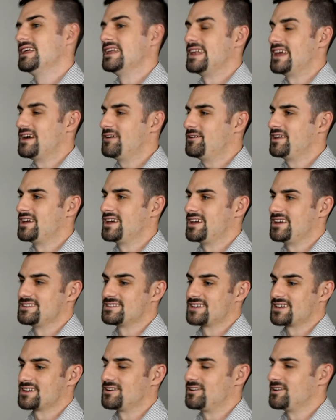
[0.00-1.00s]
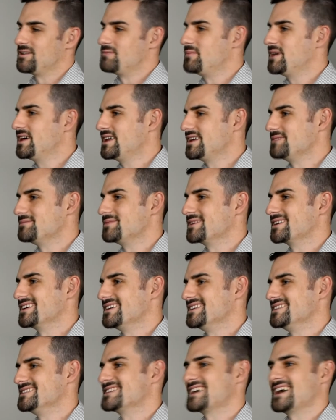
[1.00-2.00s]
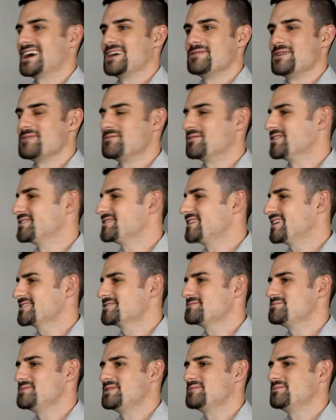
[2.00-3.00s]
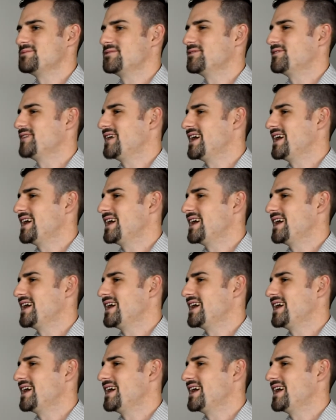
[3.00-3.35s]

Nowadays, I call it money because I'm able to talk to people.